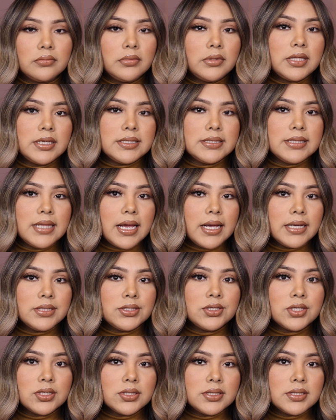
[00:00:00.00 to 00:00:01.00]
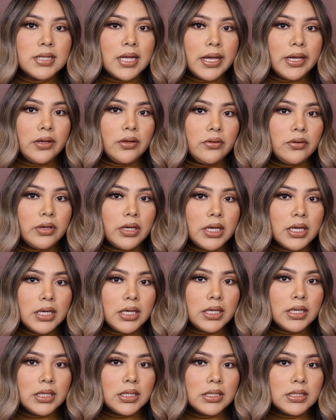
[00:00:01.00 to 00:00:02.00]
this lash style
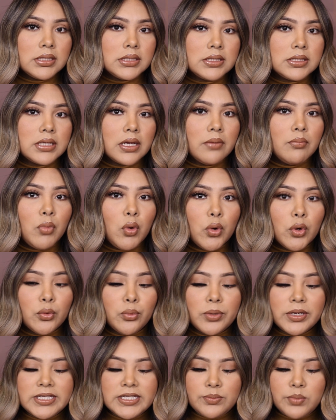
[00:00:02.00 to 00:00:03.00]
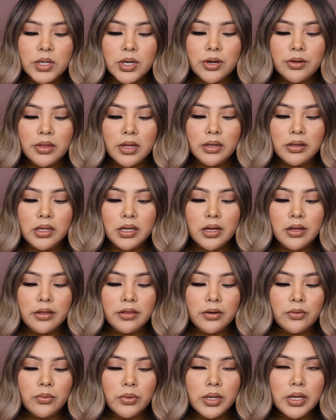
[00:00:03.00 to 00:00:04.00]
is more wispier than the
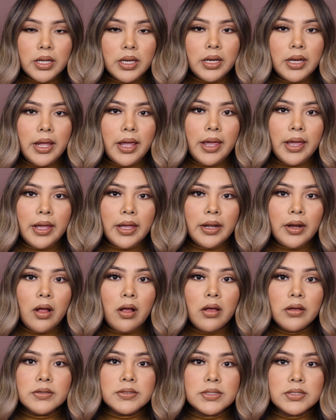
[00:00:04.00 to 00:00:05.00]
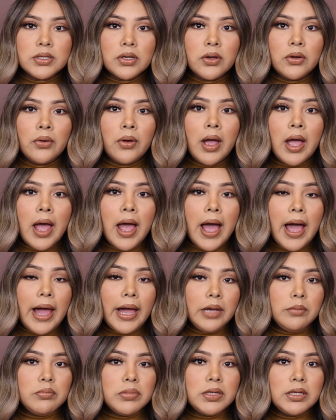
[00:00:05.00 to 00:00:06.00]
other one, and also
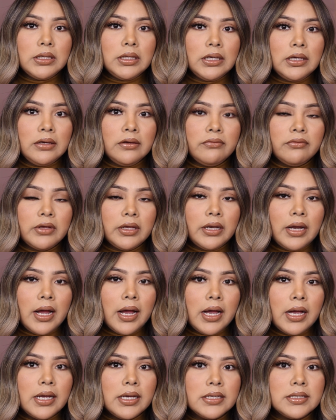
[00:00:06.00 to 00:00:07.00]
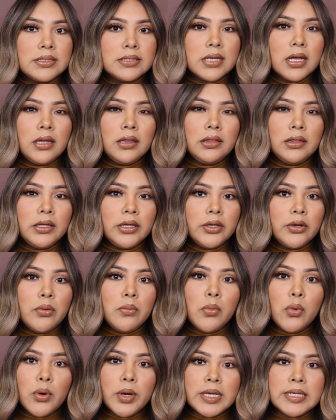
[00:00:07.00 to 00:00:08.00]
I believe it has a little
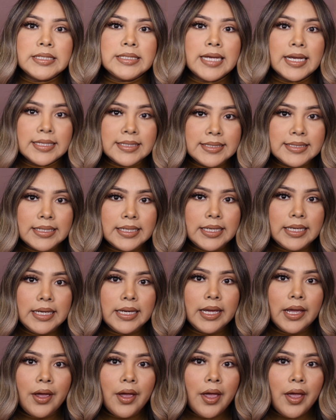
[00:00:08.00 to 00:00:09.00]
more intensity.